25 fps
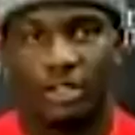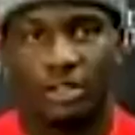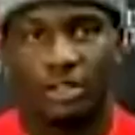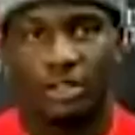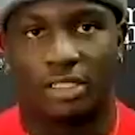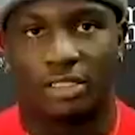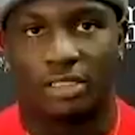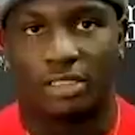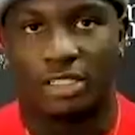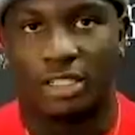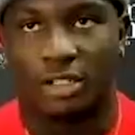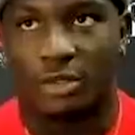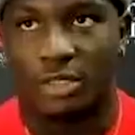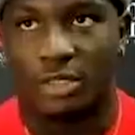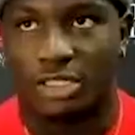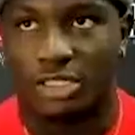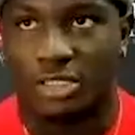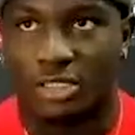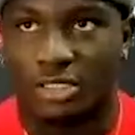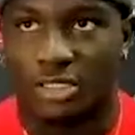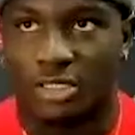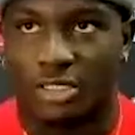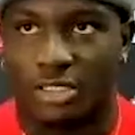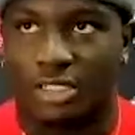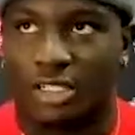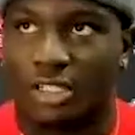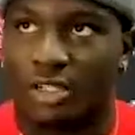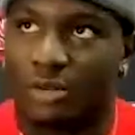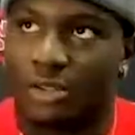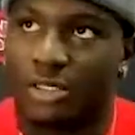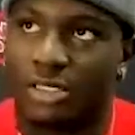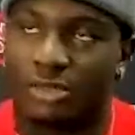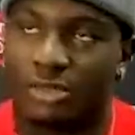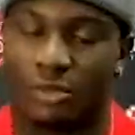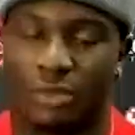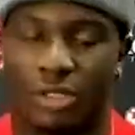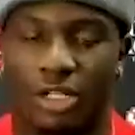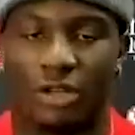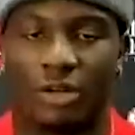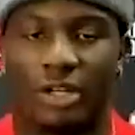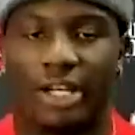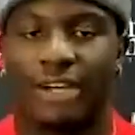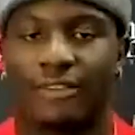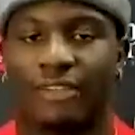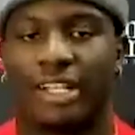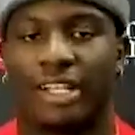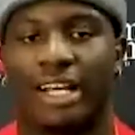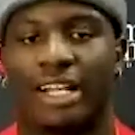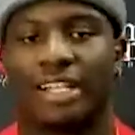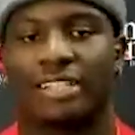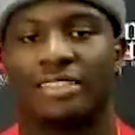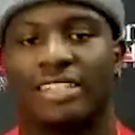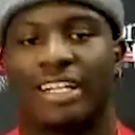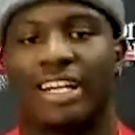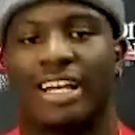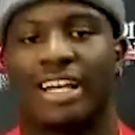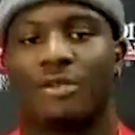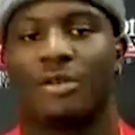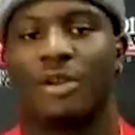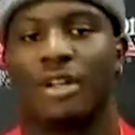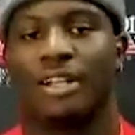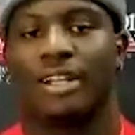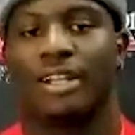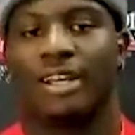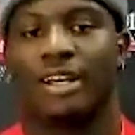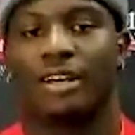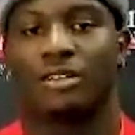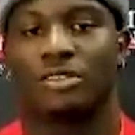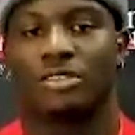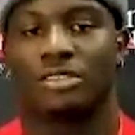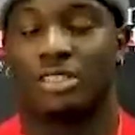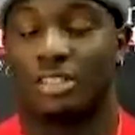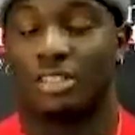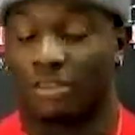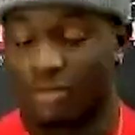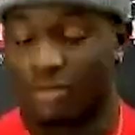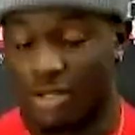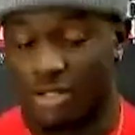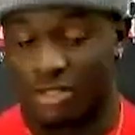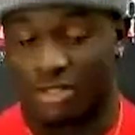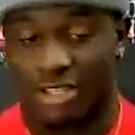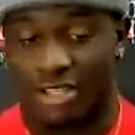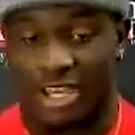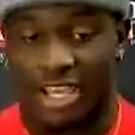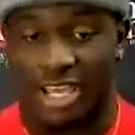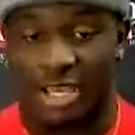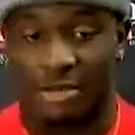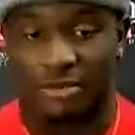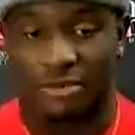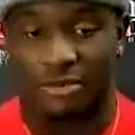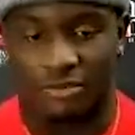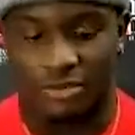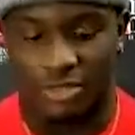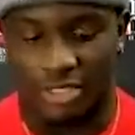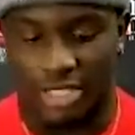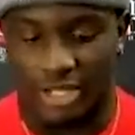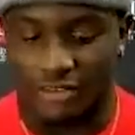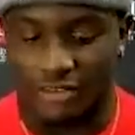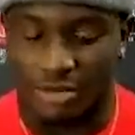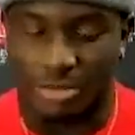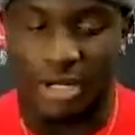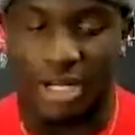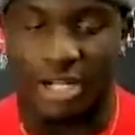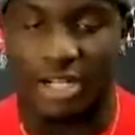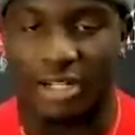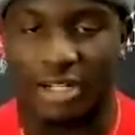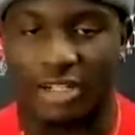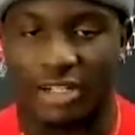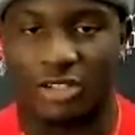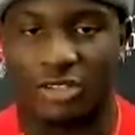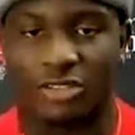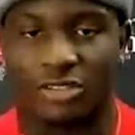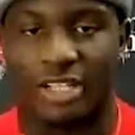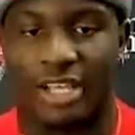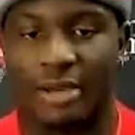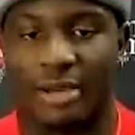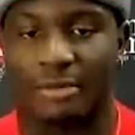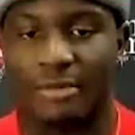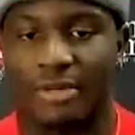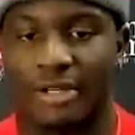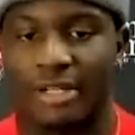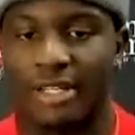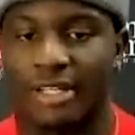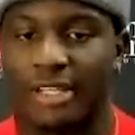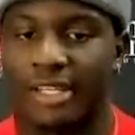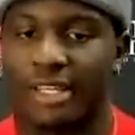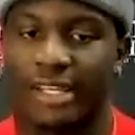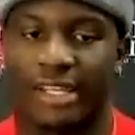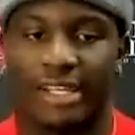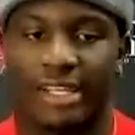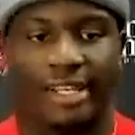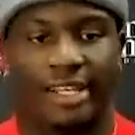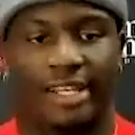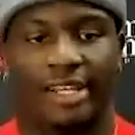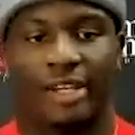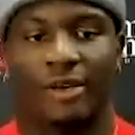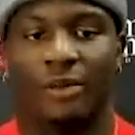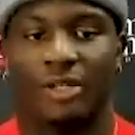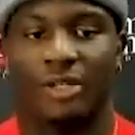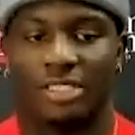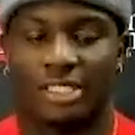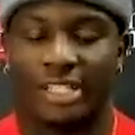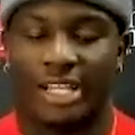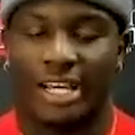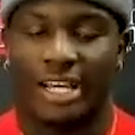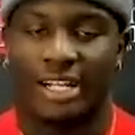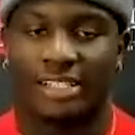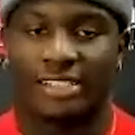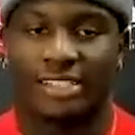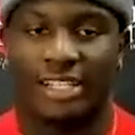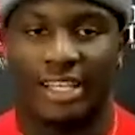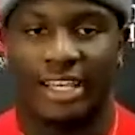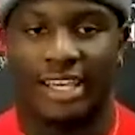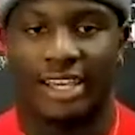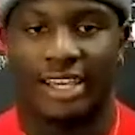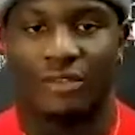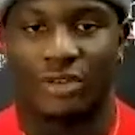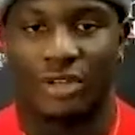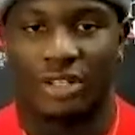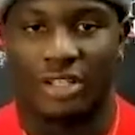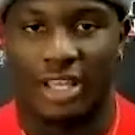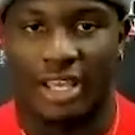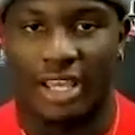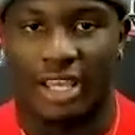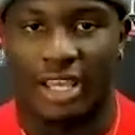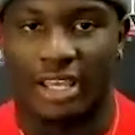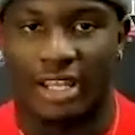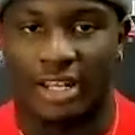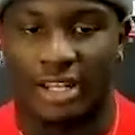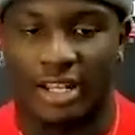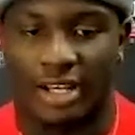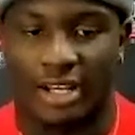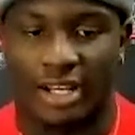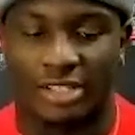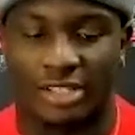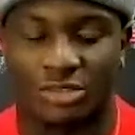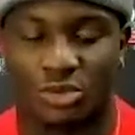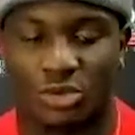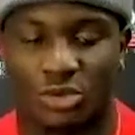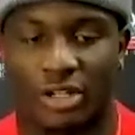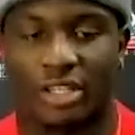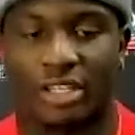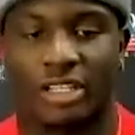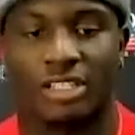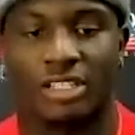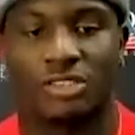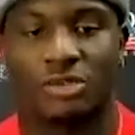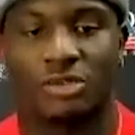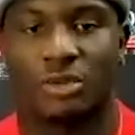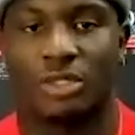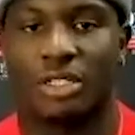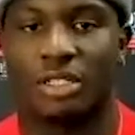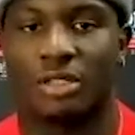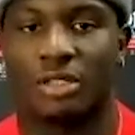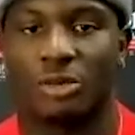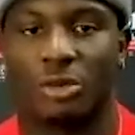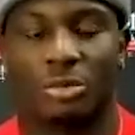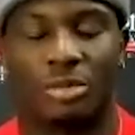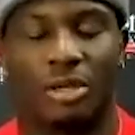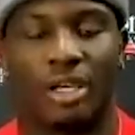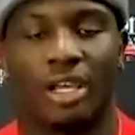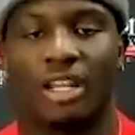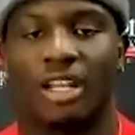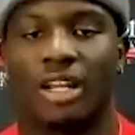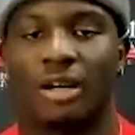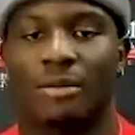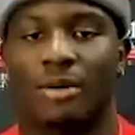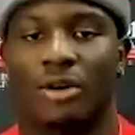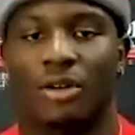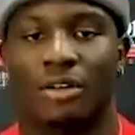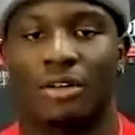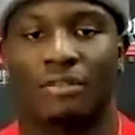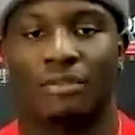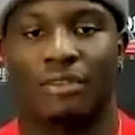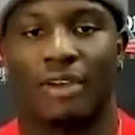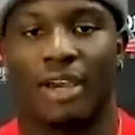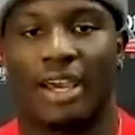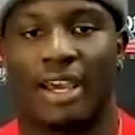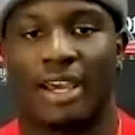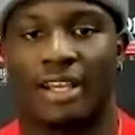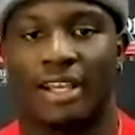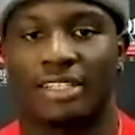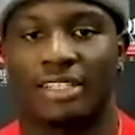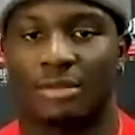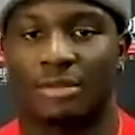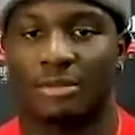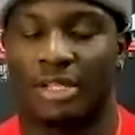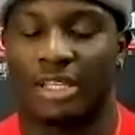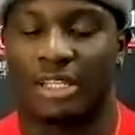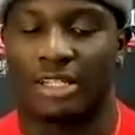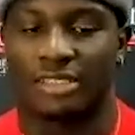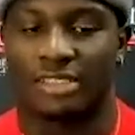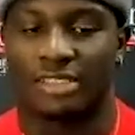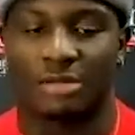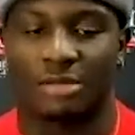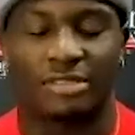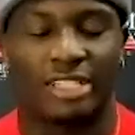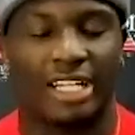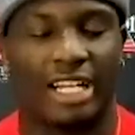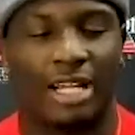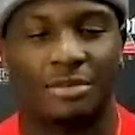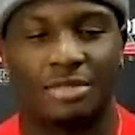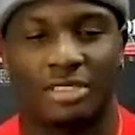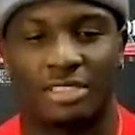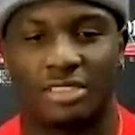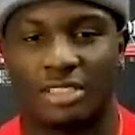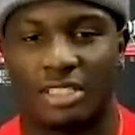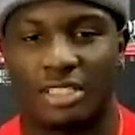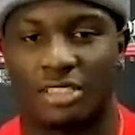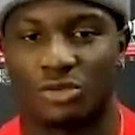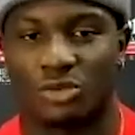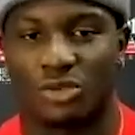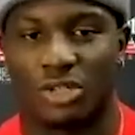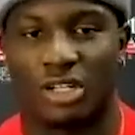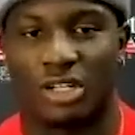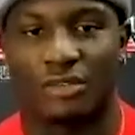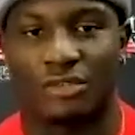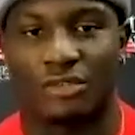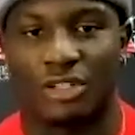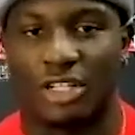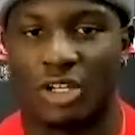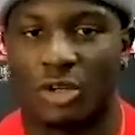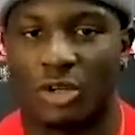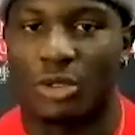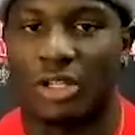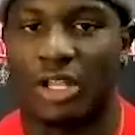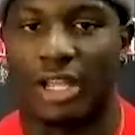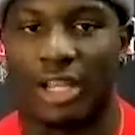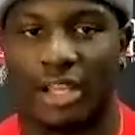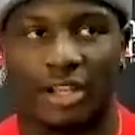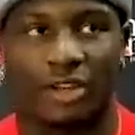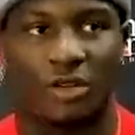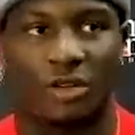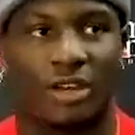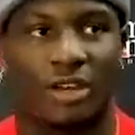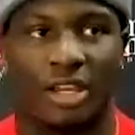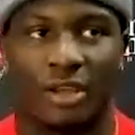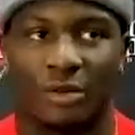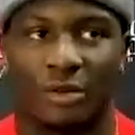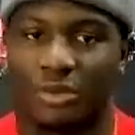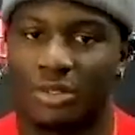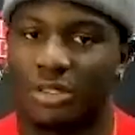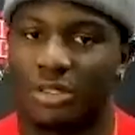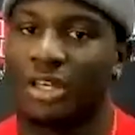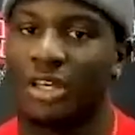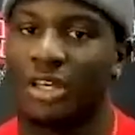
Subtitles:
you know, we don't have a lot of time right now to the first game. Everybody knows that, but we just got to take every day. And as rookies, we picking up on it fast. I mean, sometimes it's rough. You know, we like, okay, we